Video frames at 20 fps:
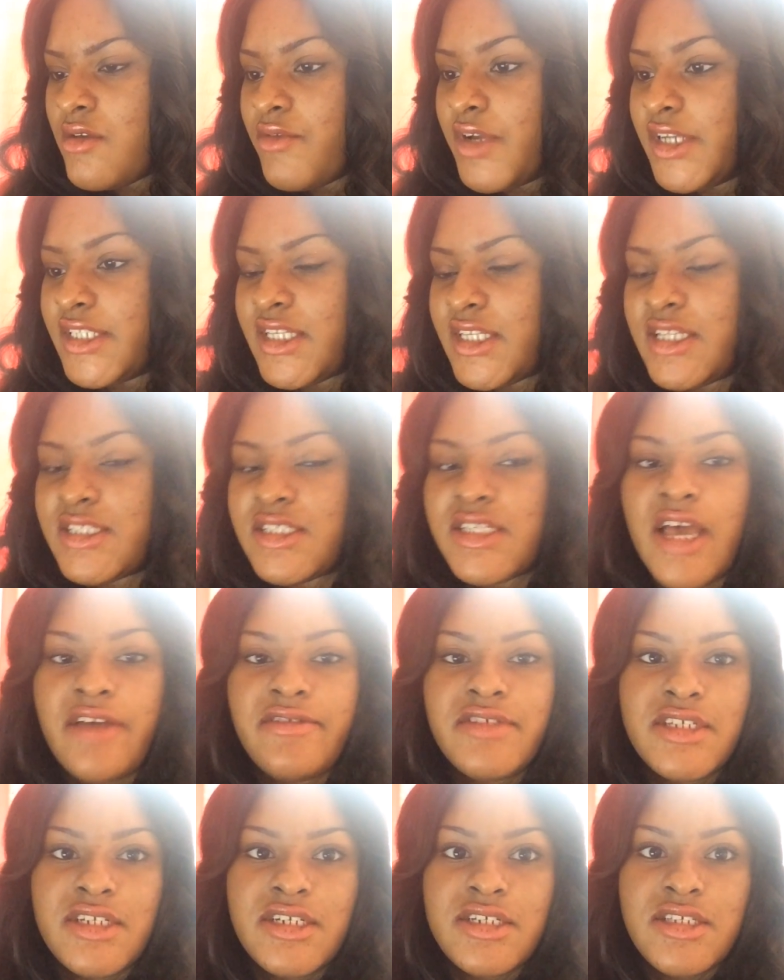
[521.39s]
Residence Life
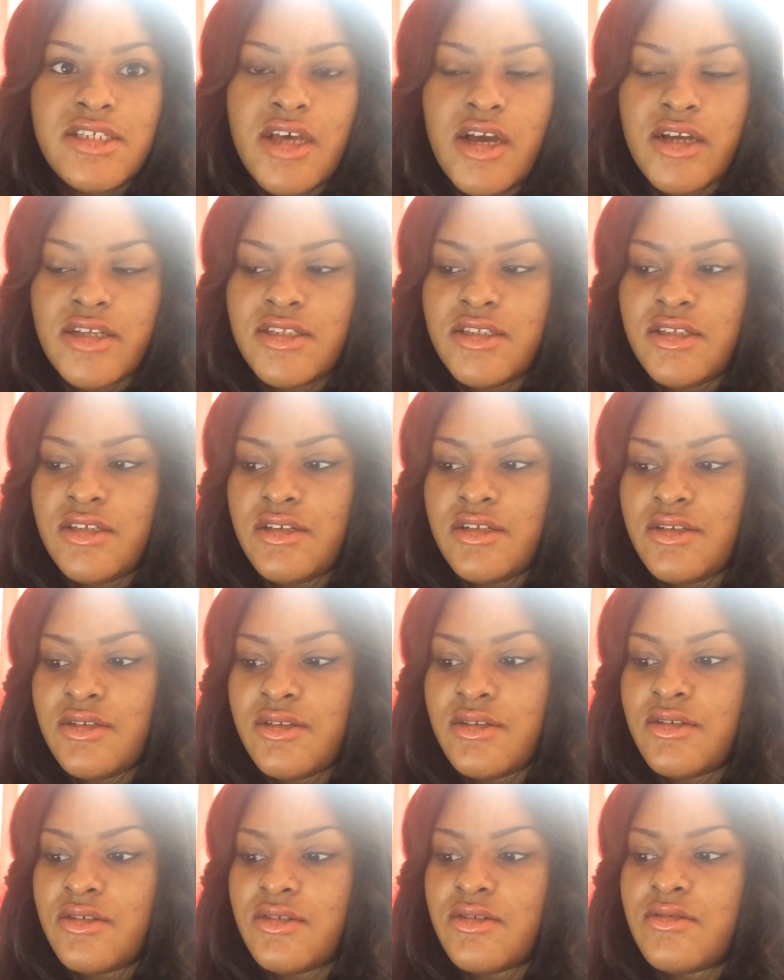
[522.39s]
is gonna talk to you.
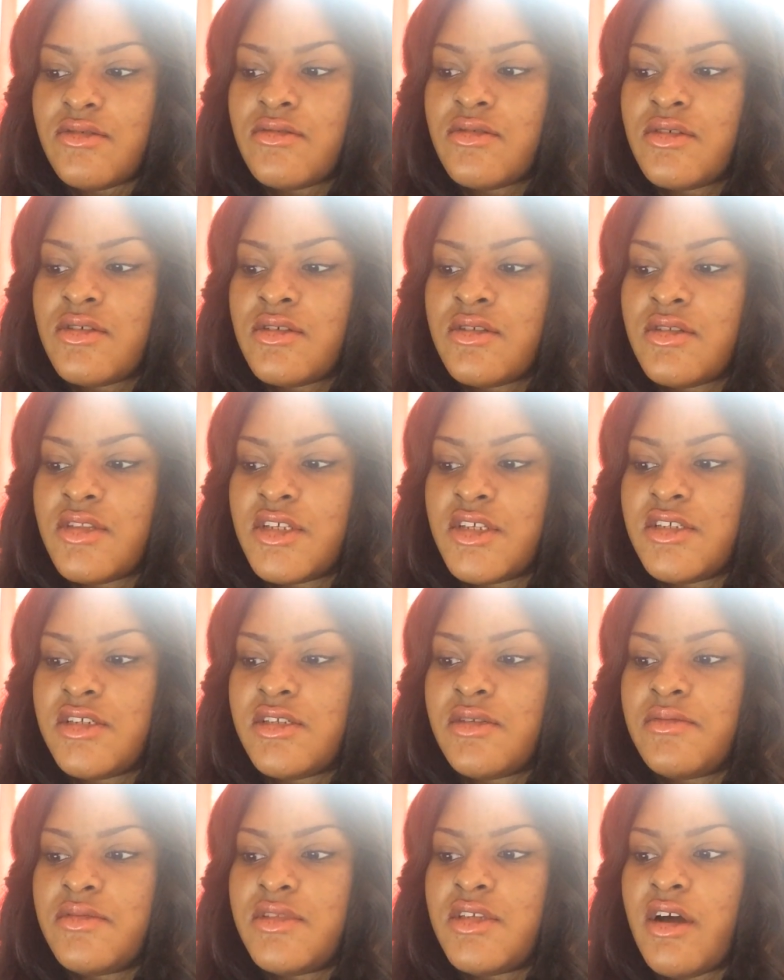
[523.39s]
They're just
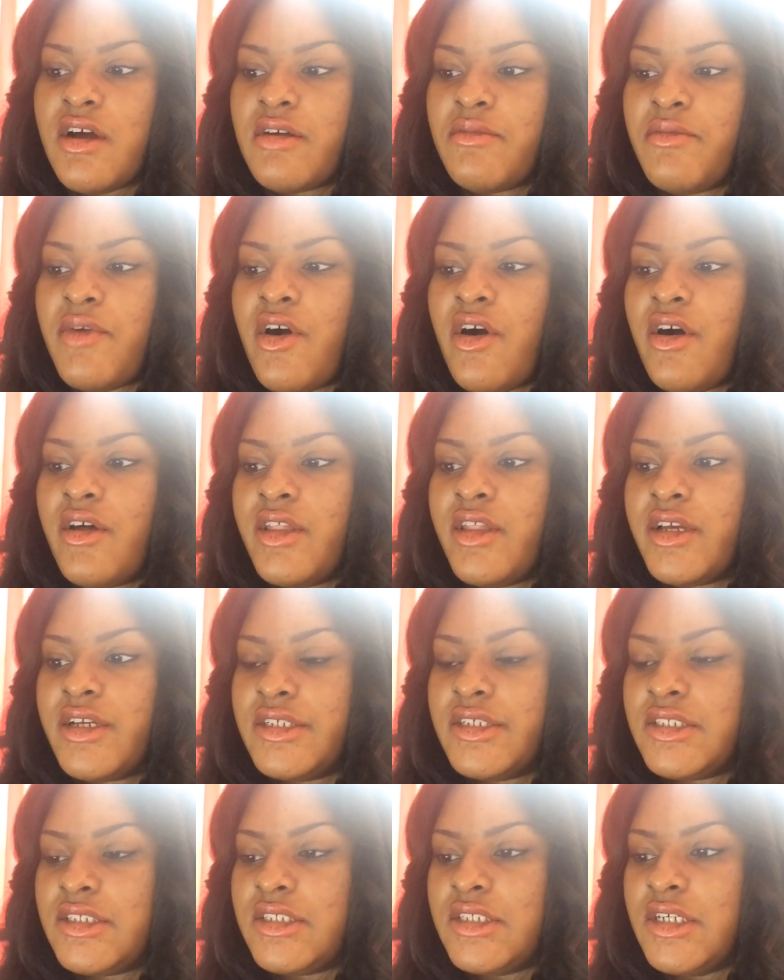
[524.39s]
gonna talk about all that
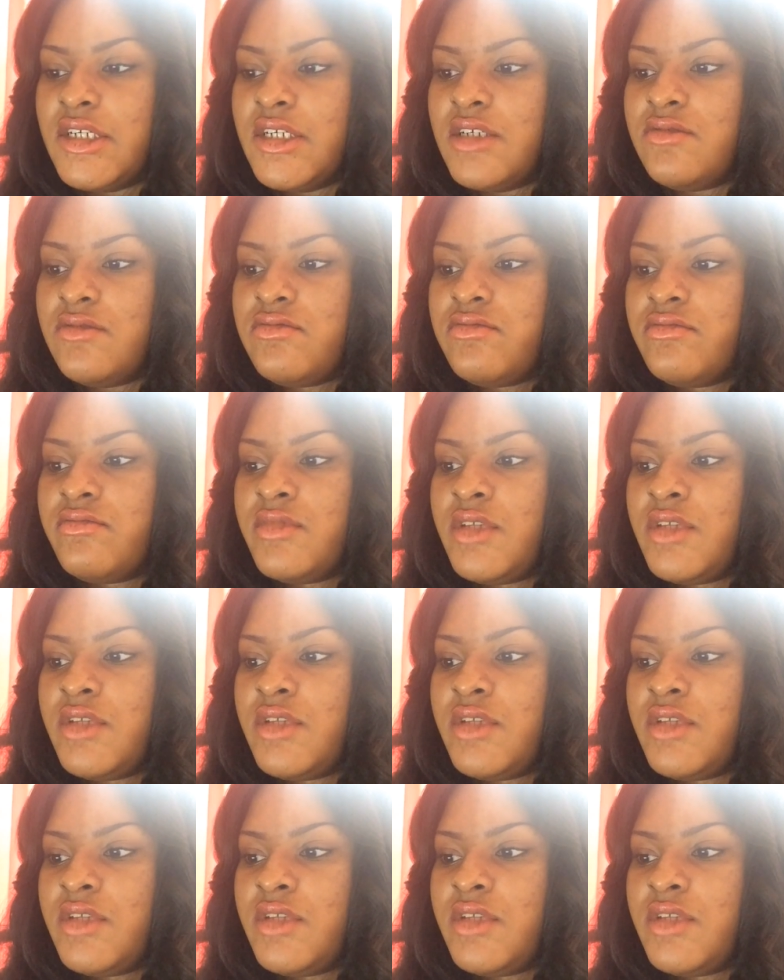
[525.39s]
good stuff.